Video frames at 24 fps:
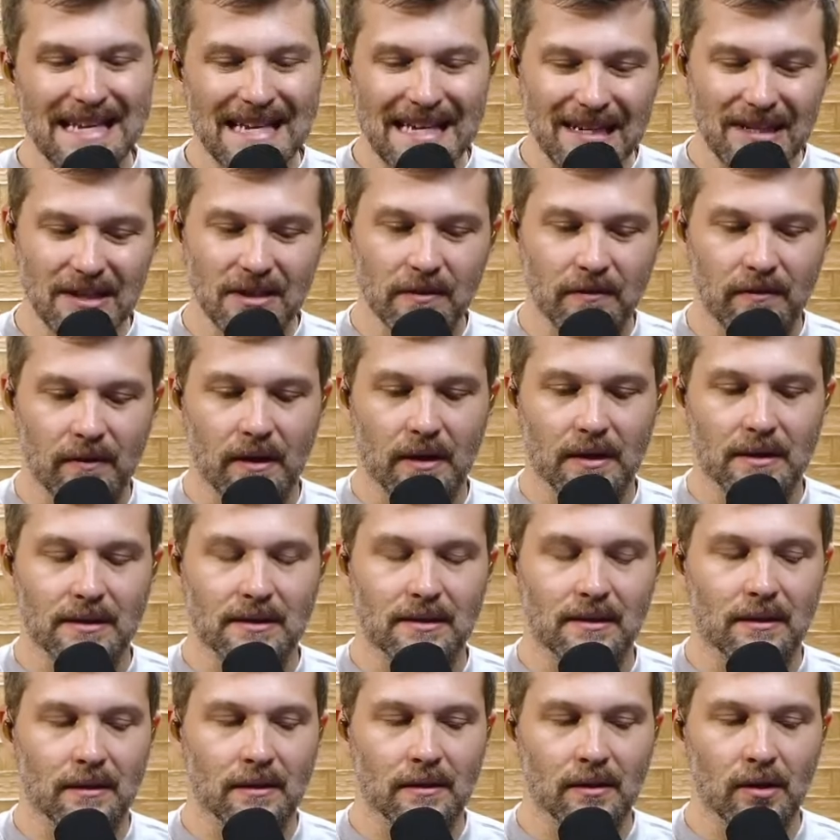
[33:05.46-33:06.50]
Each of us
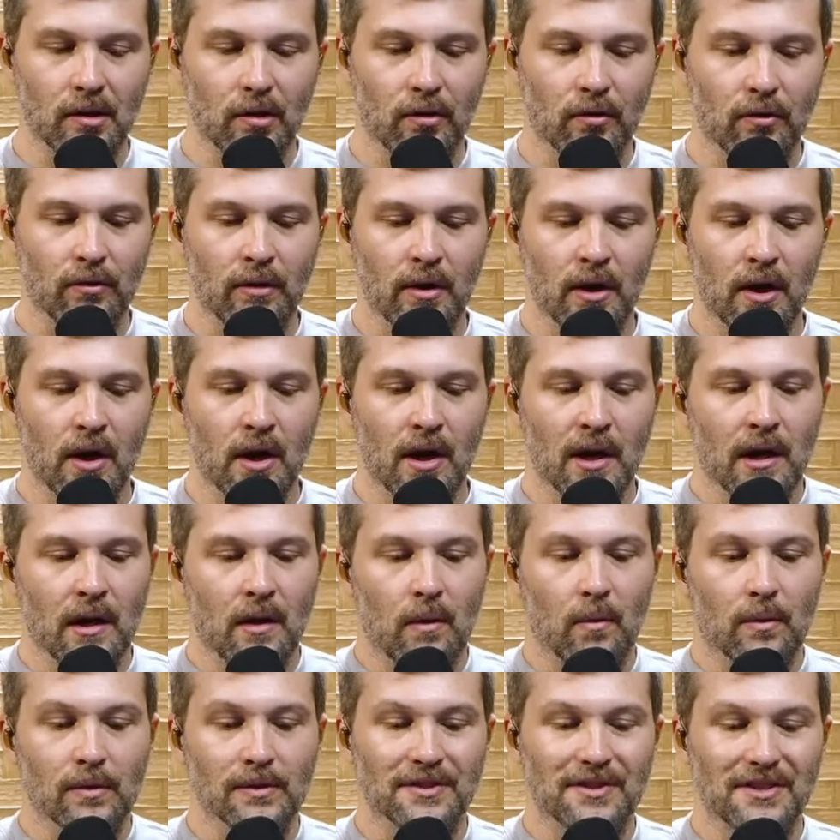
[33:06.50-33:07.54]
alone
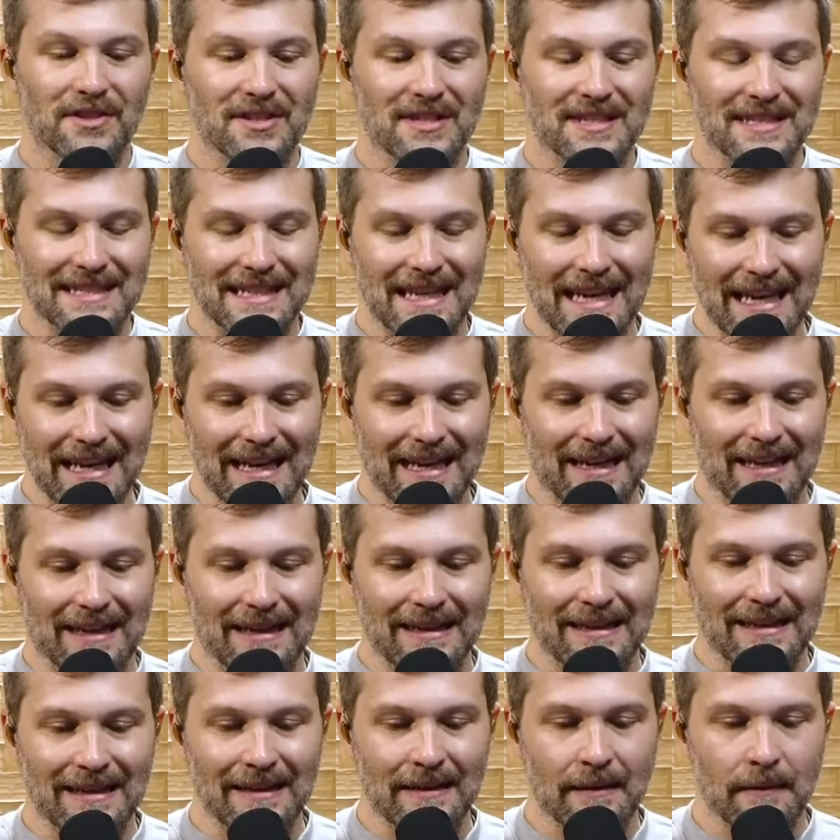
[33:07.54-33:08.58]
will
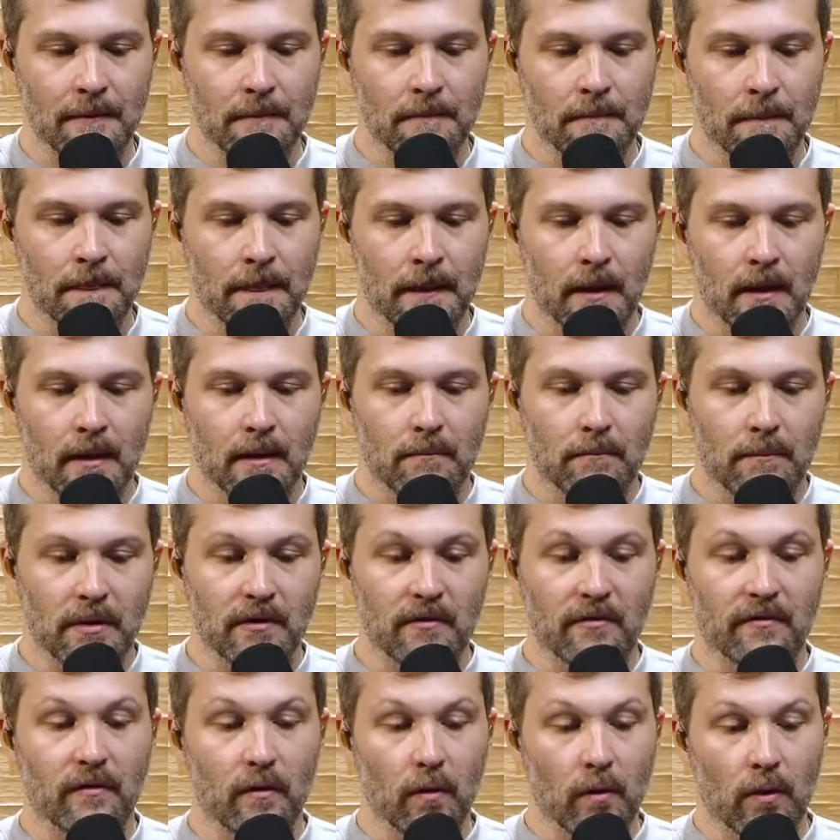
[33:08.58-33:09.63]
stand
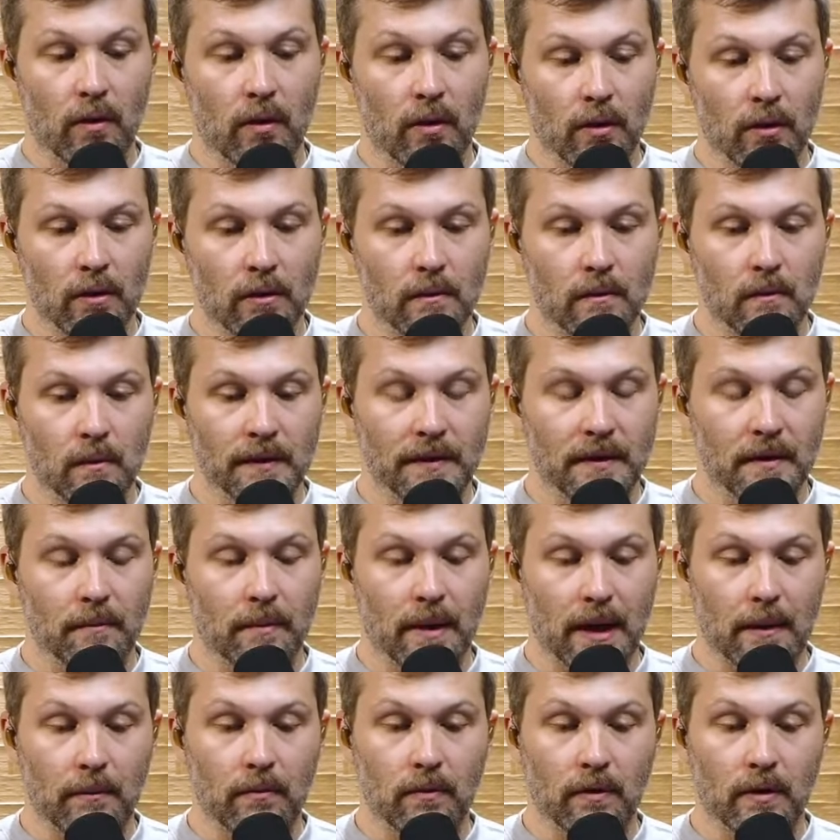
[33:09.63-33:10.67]
before what the
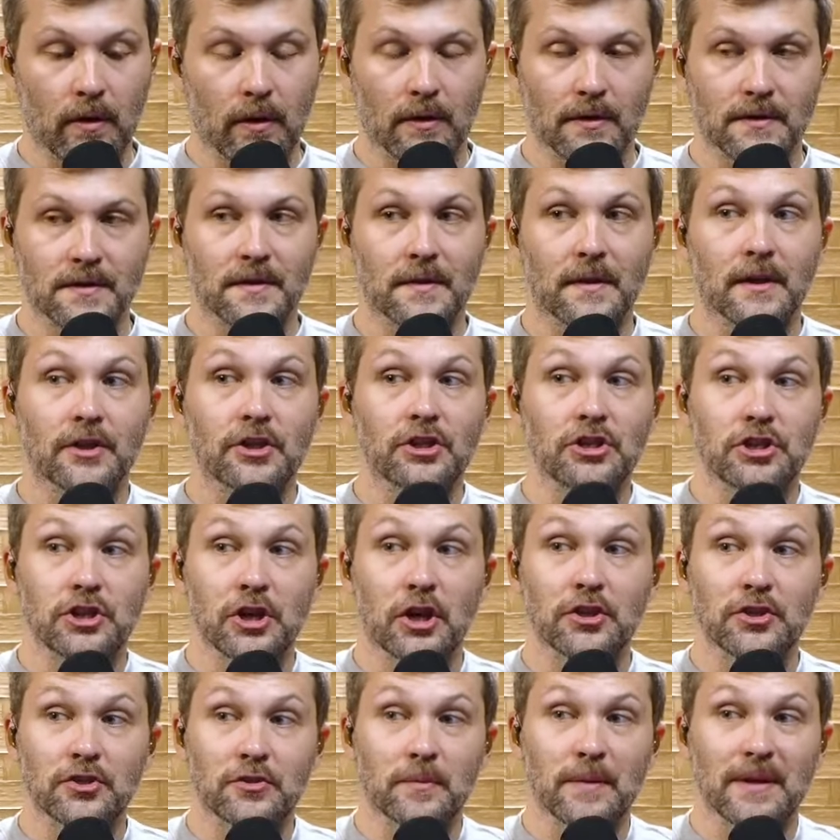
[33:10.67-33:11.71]
Bible calls the
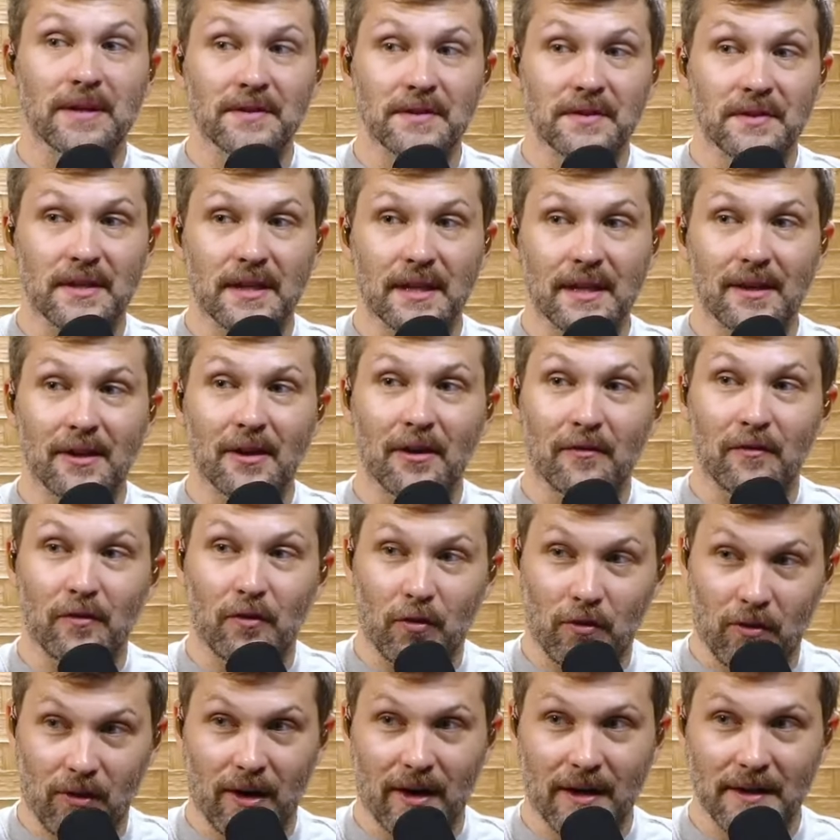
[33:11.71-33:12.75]
judgment seat of
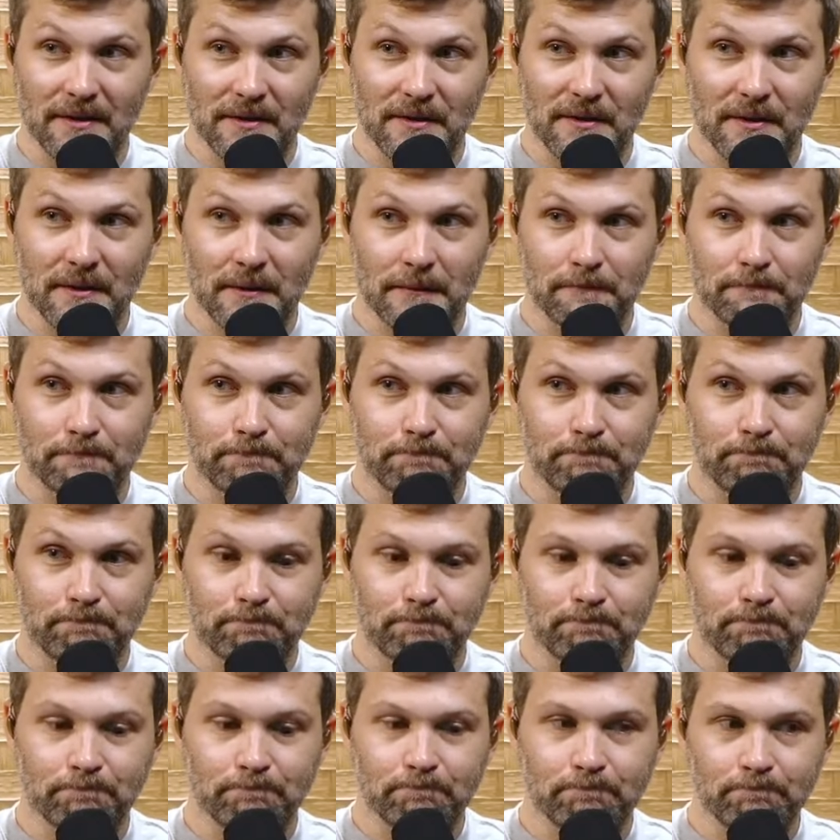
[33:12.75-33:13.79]
Christ. Yeah.
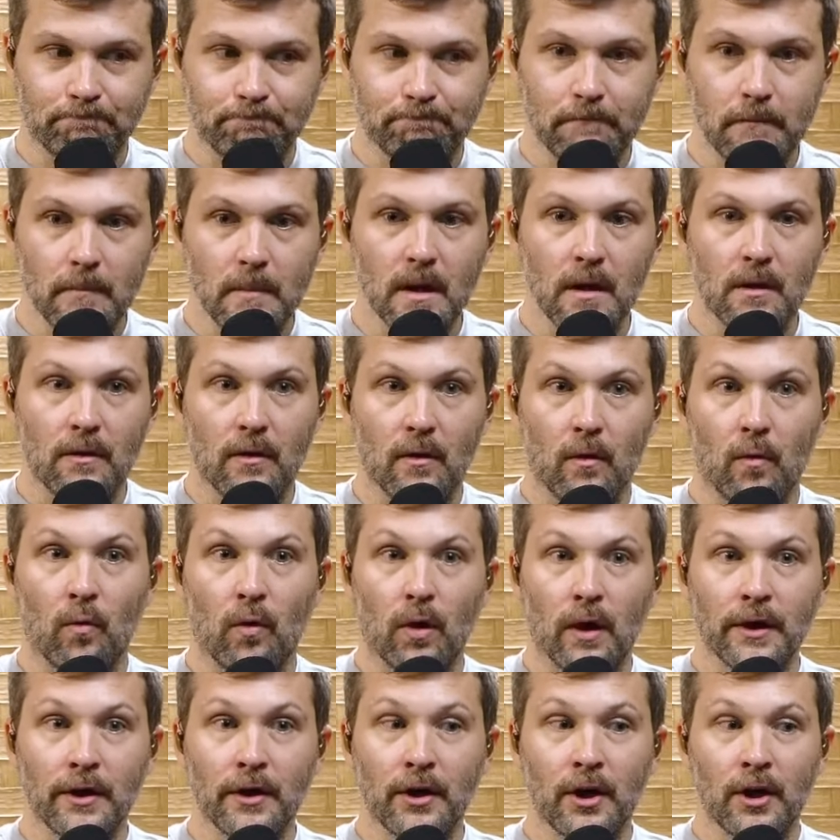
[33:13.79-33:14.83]
The
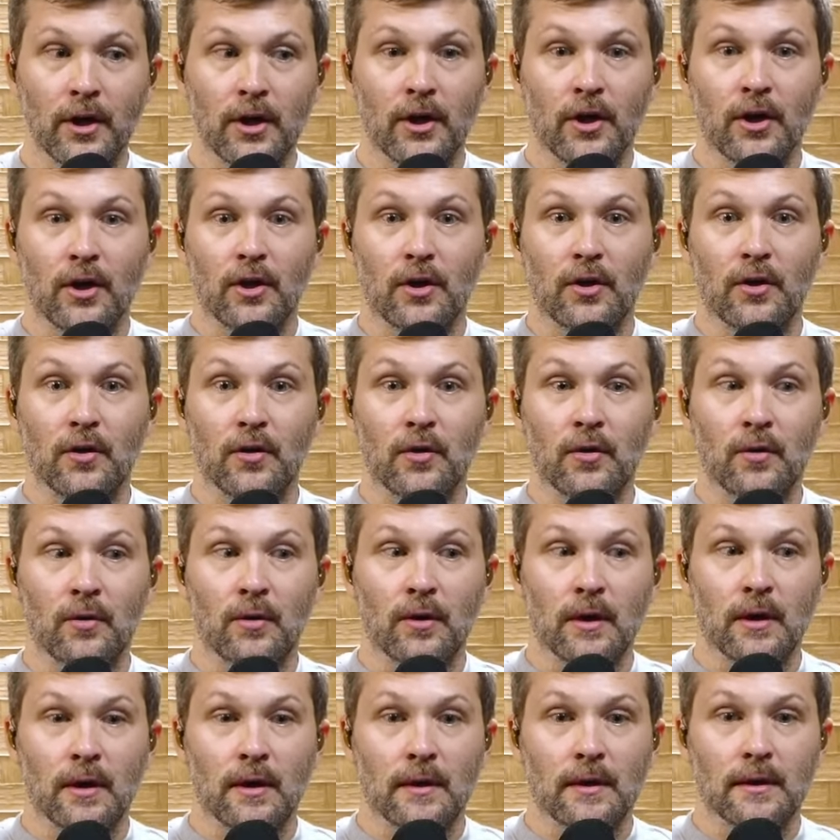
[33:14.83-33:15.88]
one who
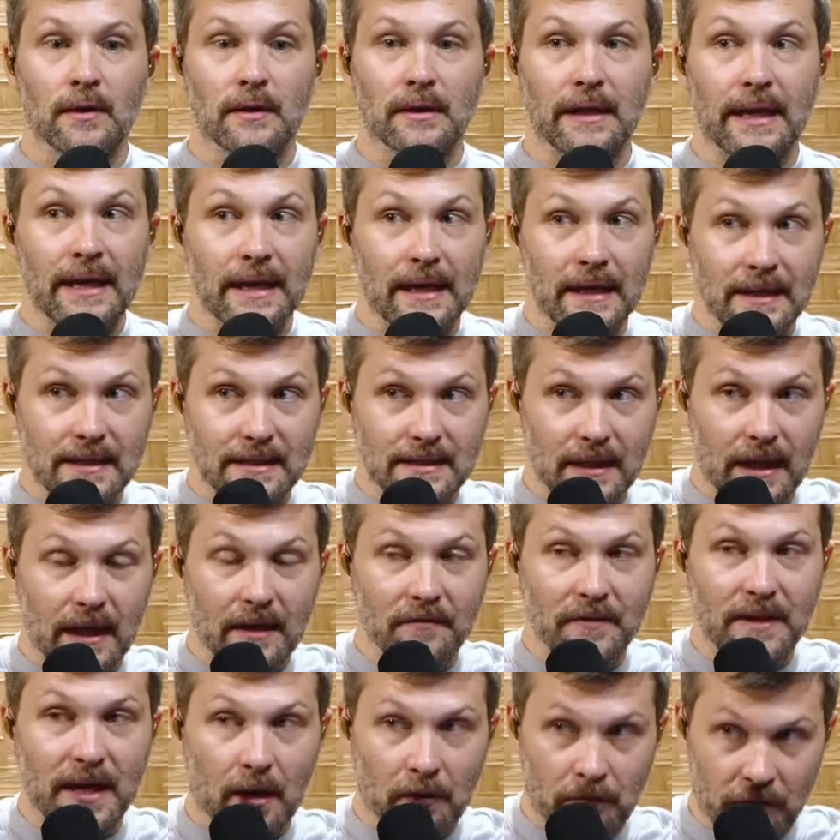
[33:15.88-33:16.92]
laid his life
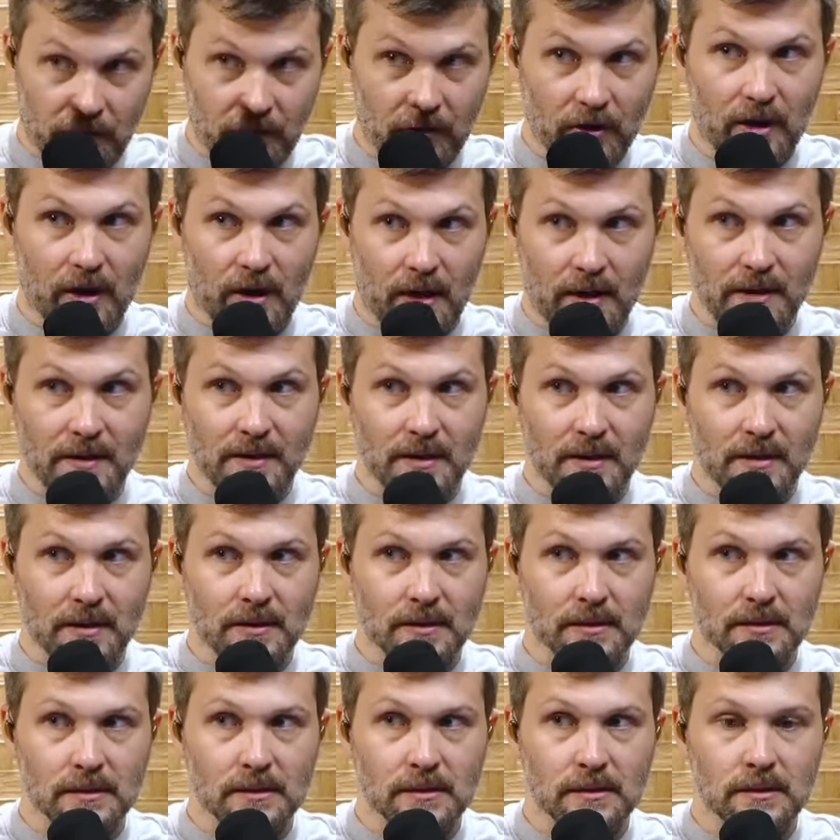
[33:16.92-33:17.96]
down for us.
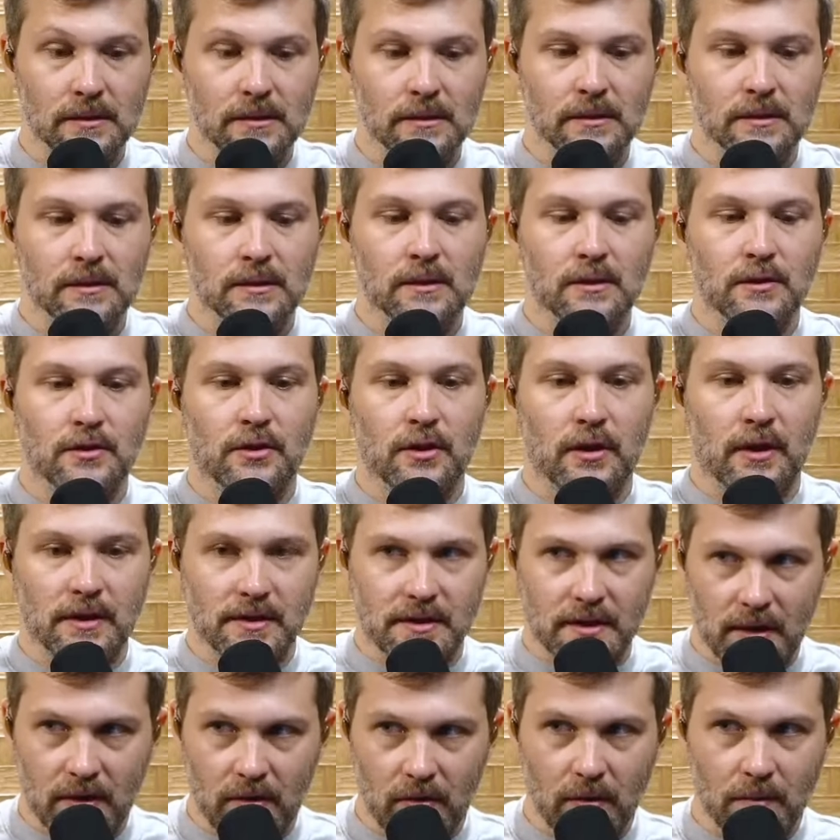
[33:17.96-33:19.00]
Yeah. Took us
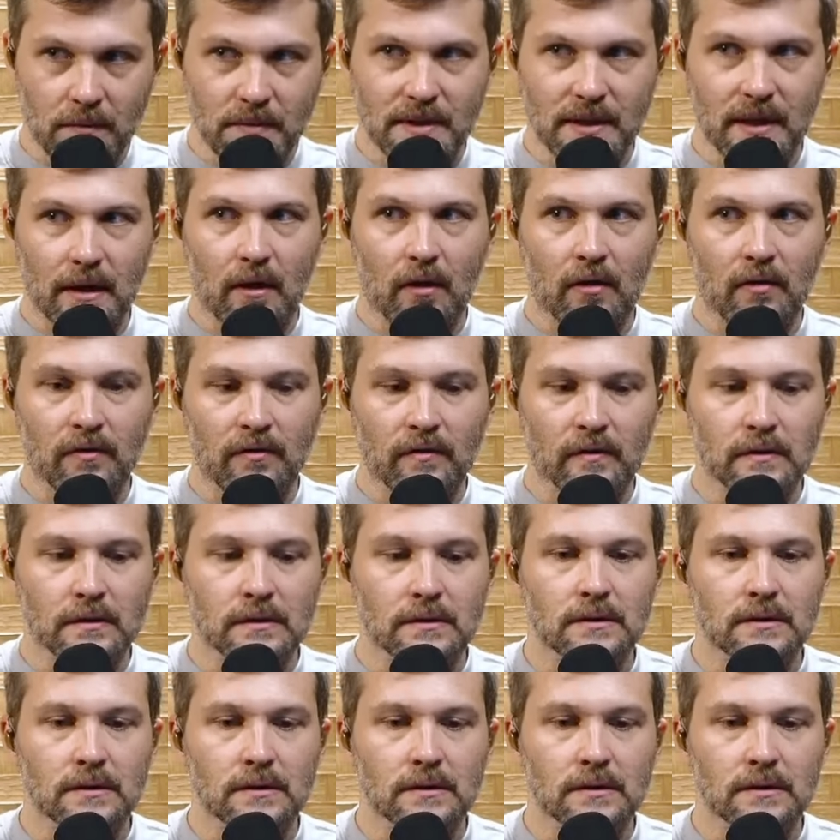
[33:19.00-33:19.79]
into himself,